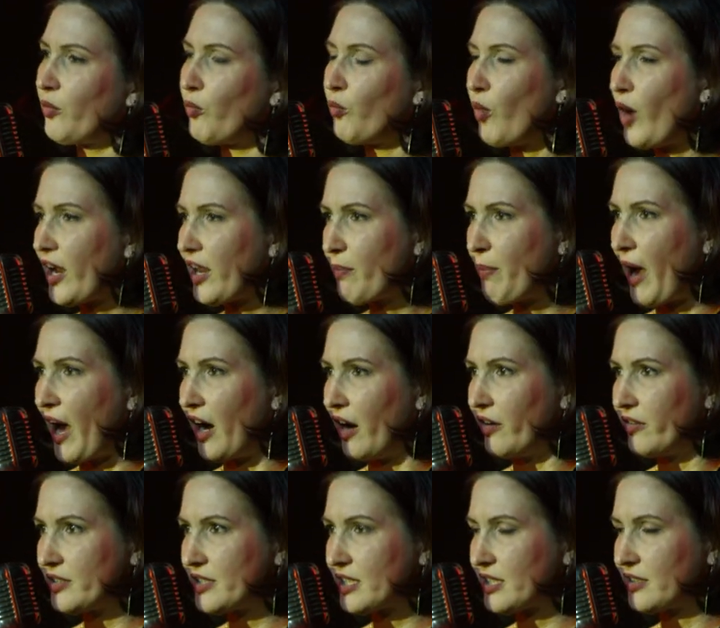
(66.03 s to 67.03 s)
What
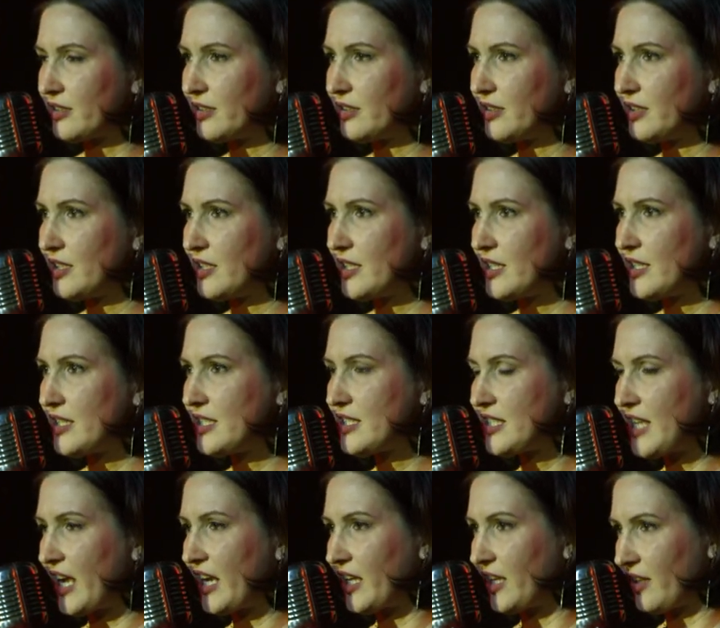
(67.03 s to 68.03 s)
about
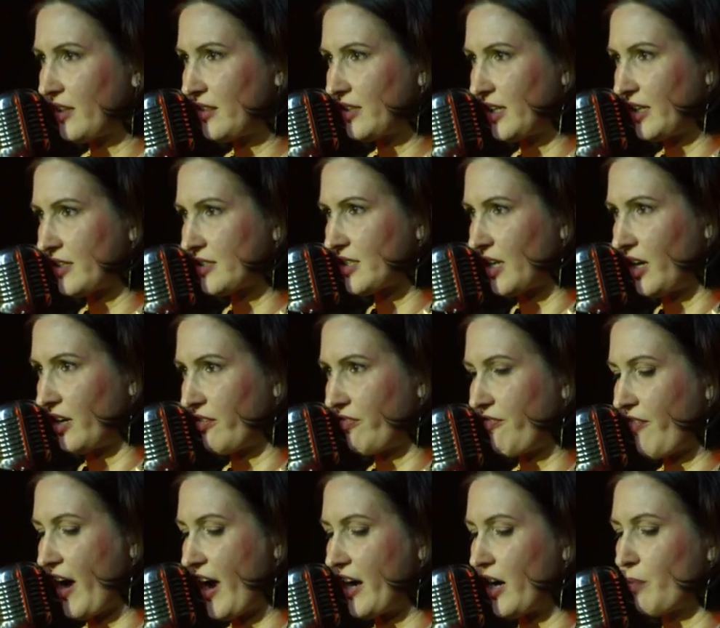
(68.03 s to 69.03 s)
setting things on
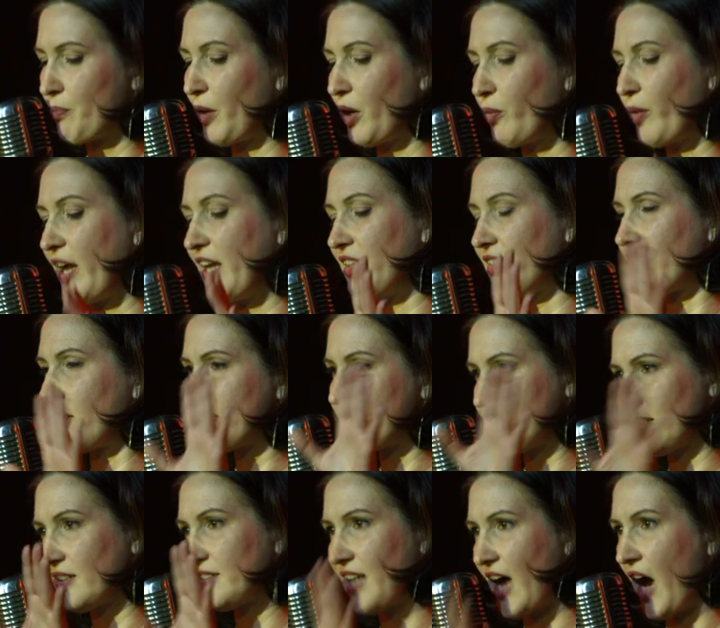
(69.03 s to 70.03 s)
fire? But wait, there's
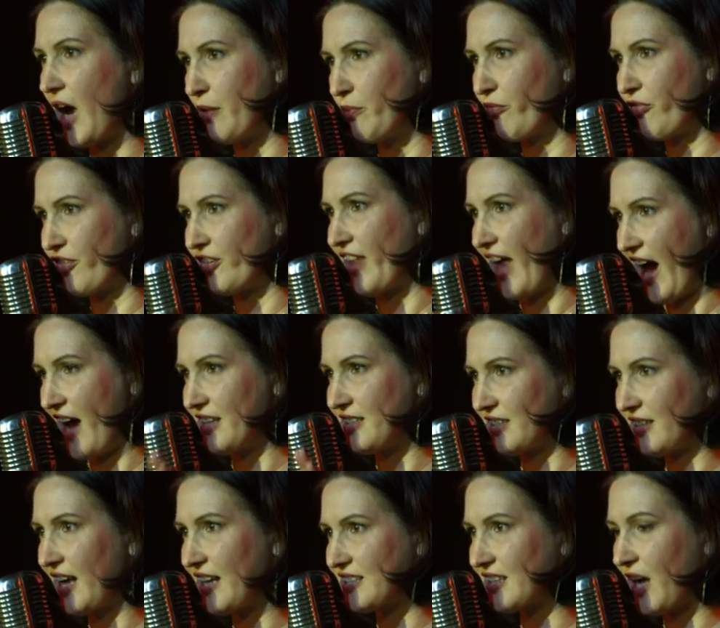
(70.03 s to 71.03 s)
still time for that.
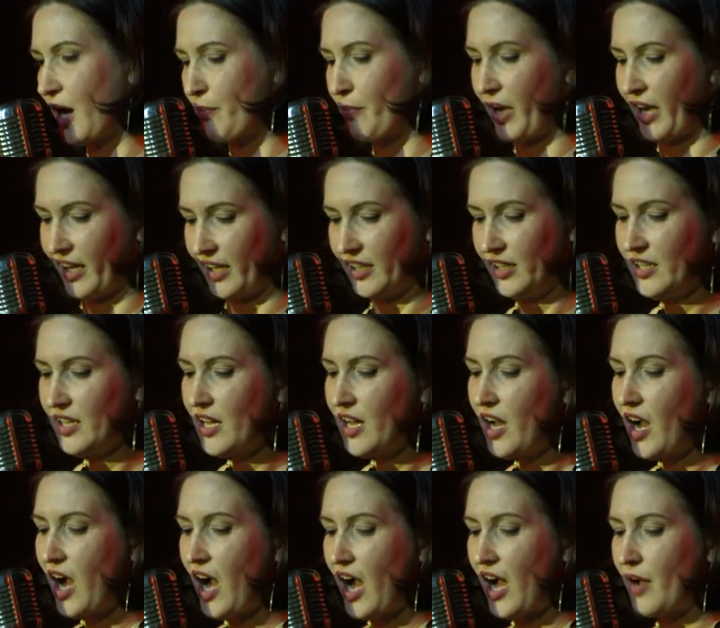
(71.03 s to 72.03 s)
That's coming.
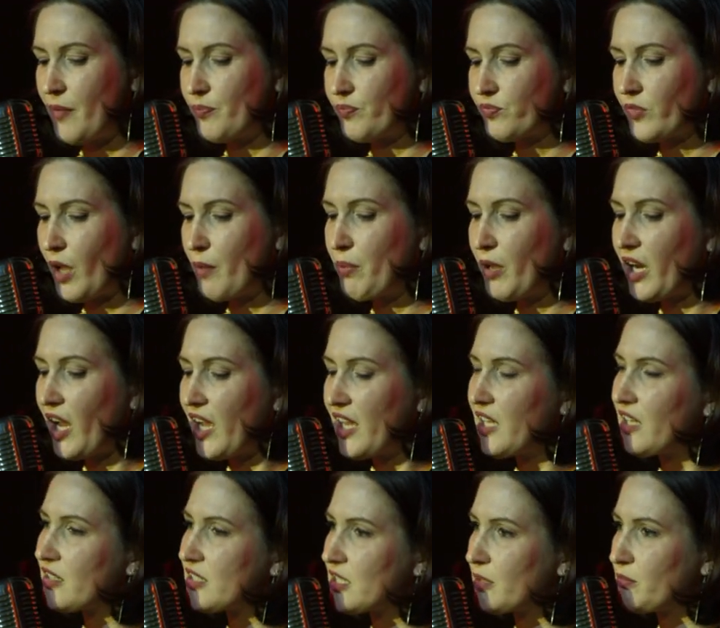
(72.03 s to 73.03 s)
Um, but I
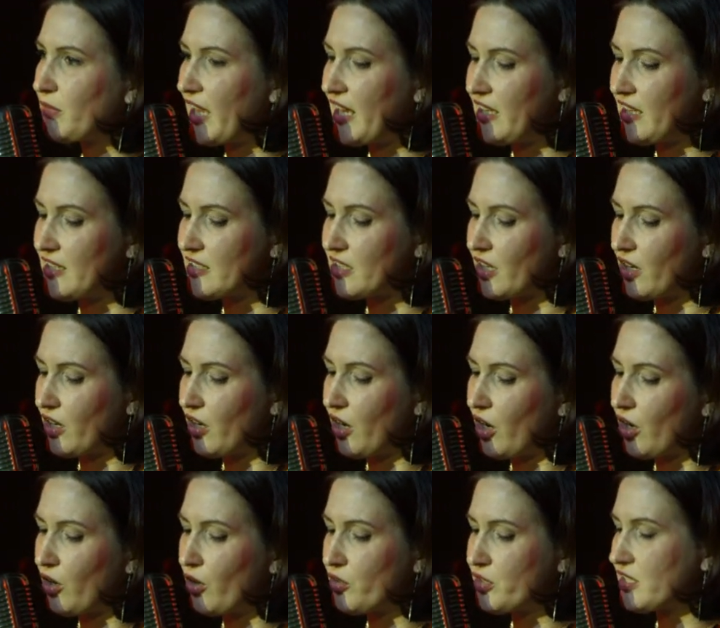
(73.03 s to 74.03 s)
hear some ladies are,
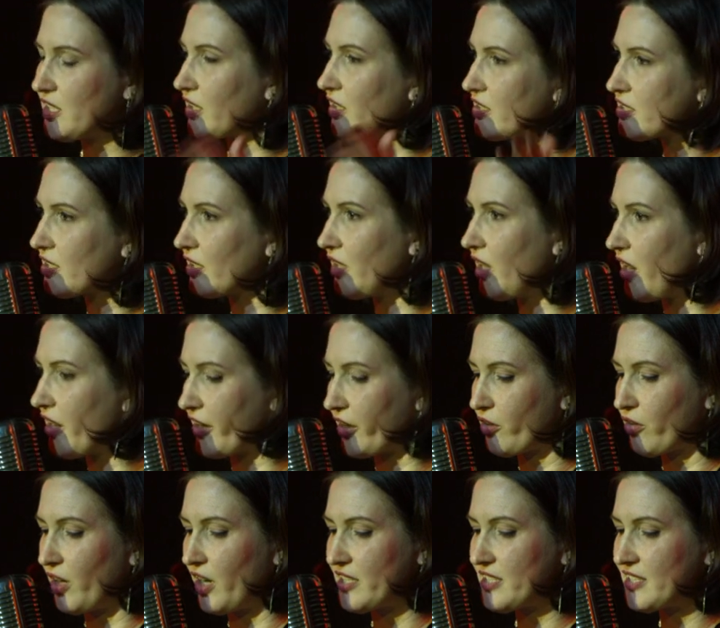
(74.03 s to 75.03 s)
are hosting a salon
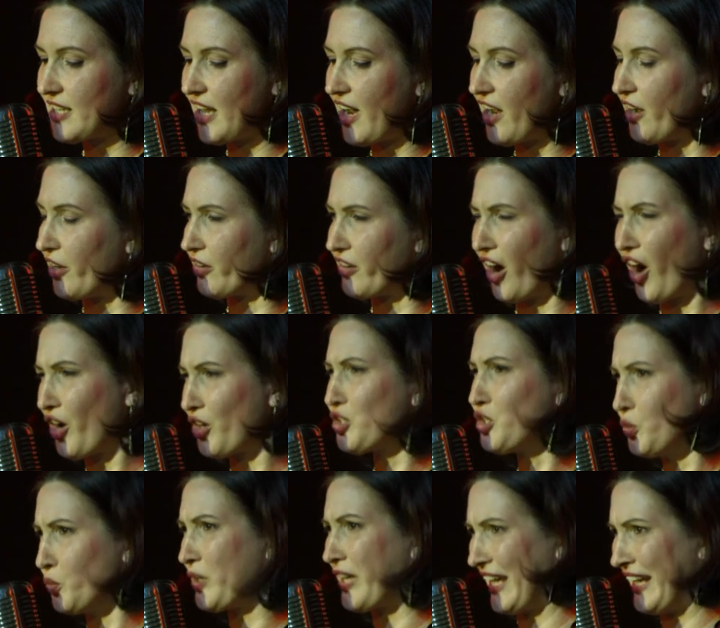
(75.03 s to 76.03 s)
across town. Are
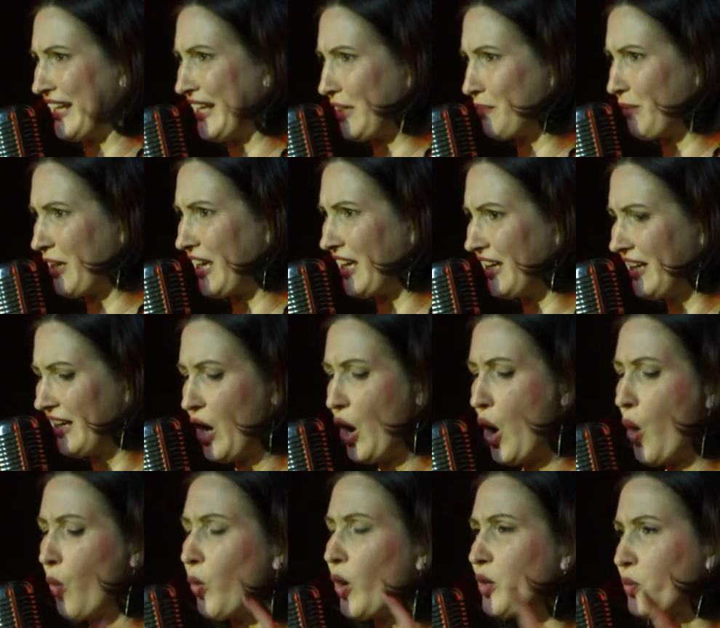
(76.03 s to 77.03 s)
you kidding me?
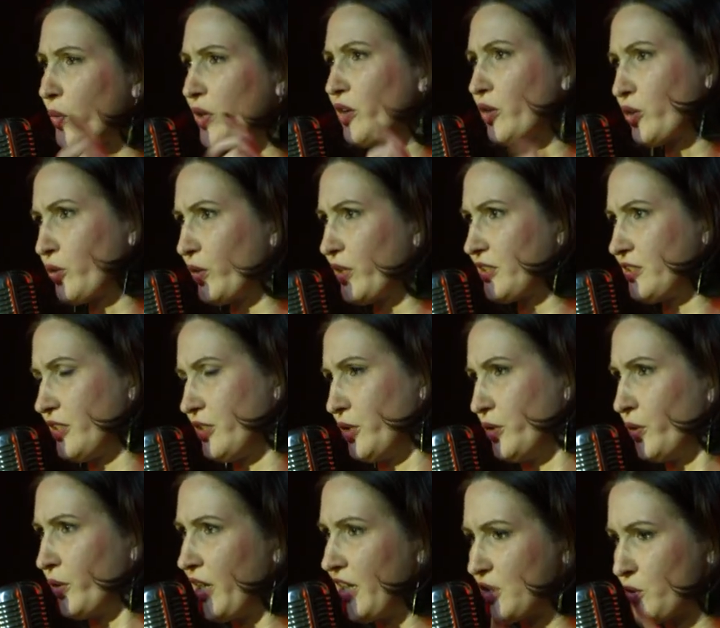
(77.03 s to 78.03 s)
What we are going to
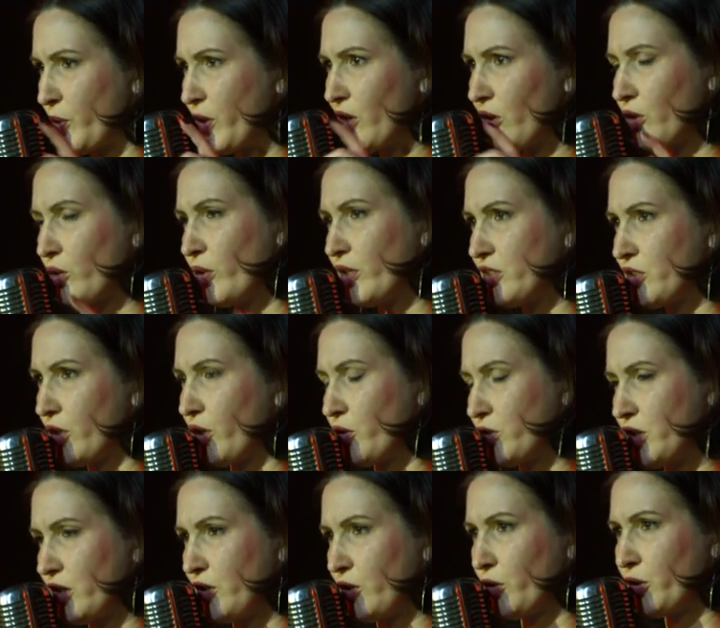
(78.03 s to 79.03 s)
do is we are going to go
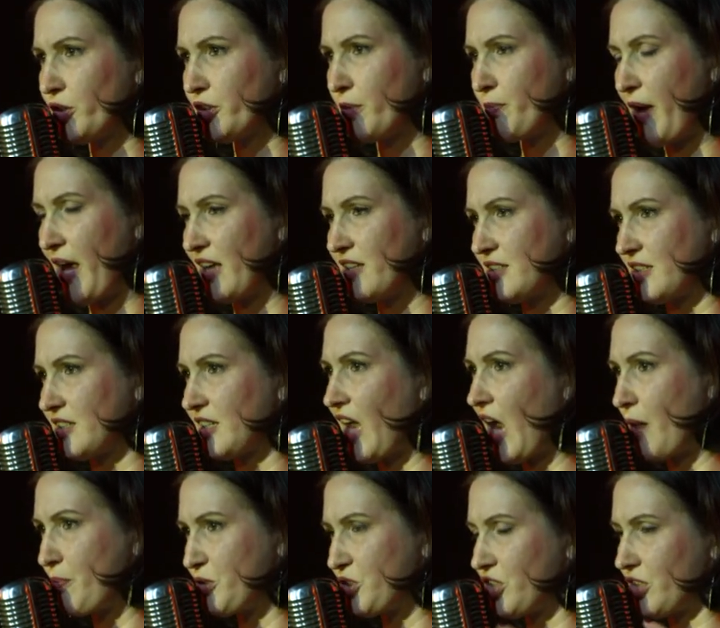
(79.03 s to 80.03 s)
to the old abandoned
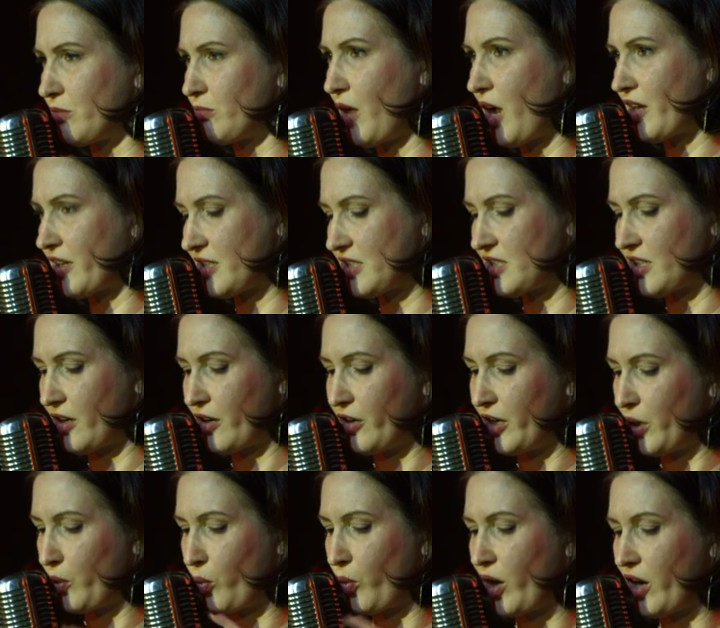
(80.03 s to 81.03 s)
Capuchin
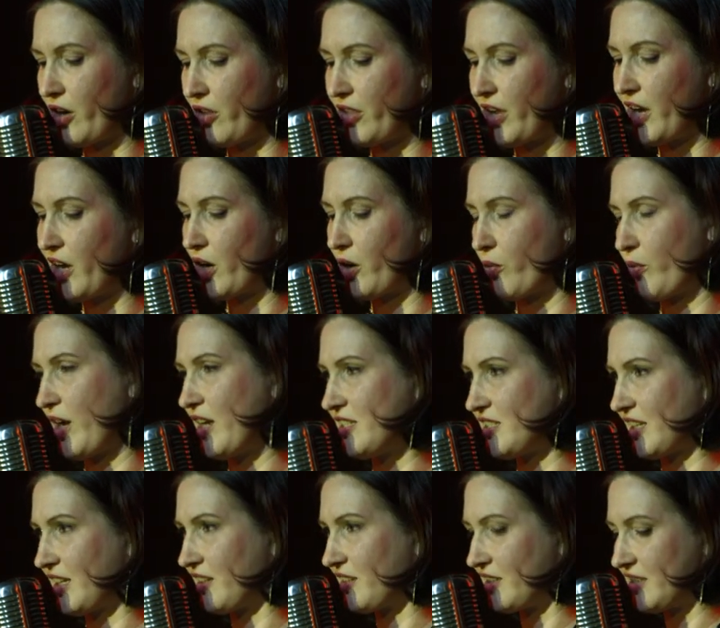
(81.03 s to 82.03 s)
monastery where they are
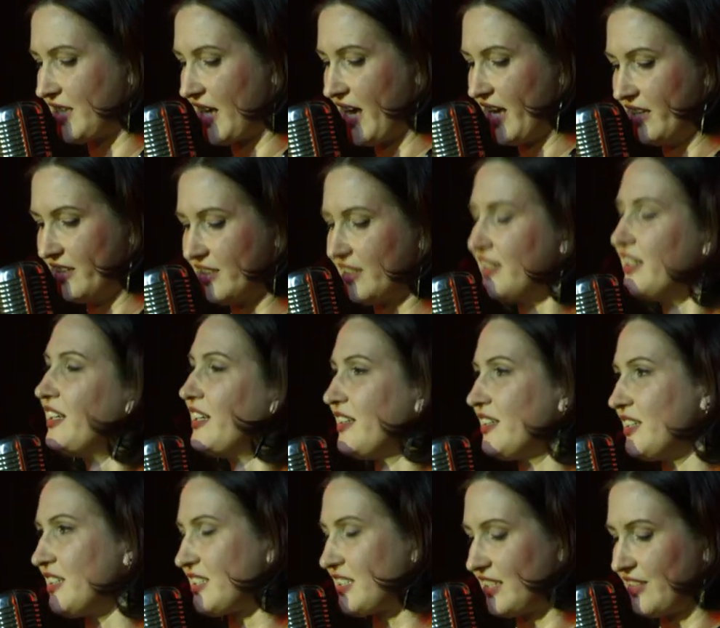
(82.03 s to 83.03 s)
raising the dead.
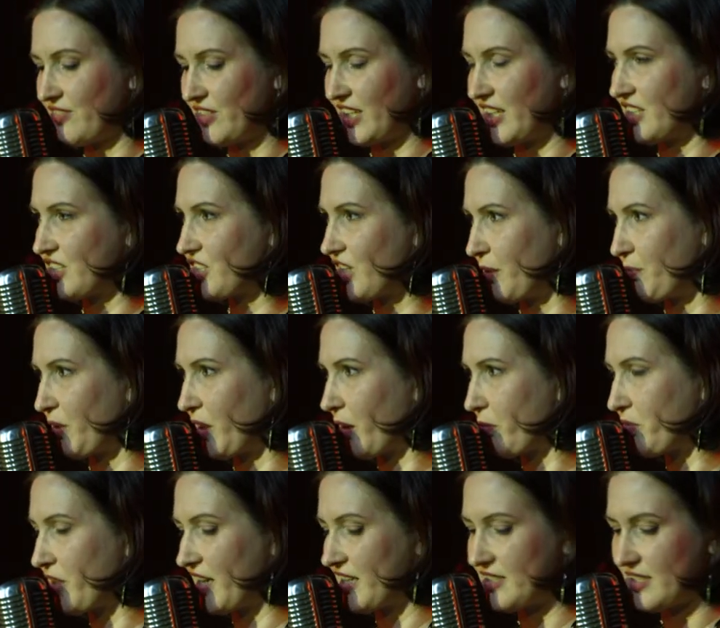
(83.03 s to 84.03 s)
This evening is shaping up
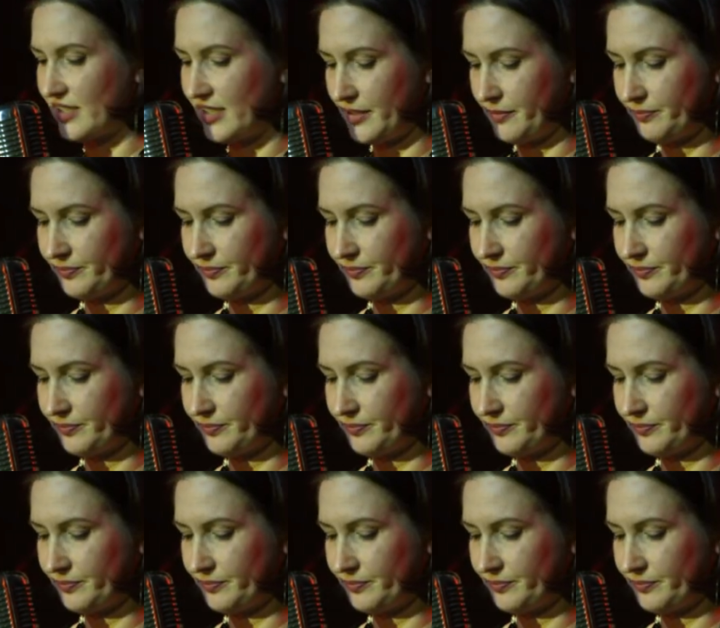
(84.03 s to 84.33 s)
nicely.